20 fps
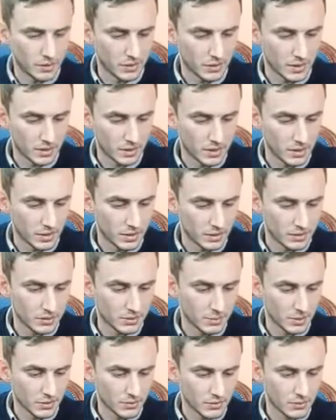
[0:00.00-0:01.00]
been on it here.
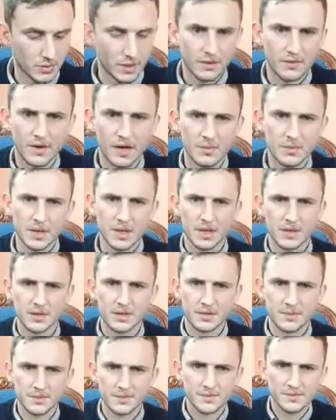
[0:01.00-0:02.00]
It's about 25
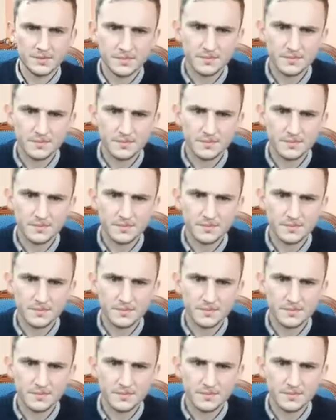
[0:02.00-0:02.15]
minutes.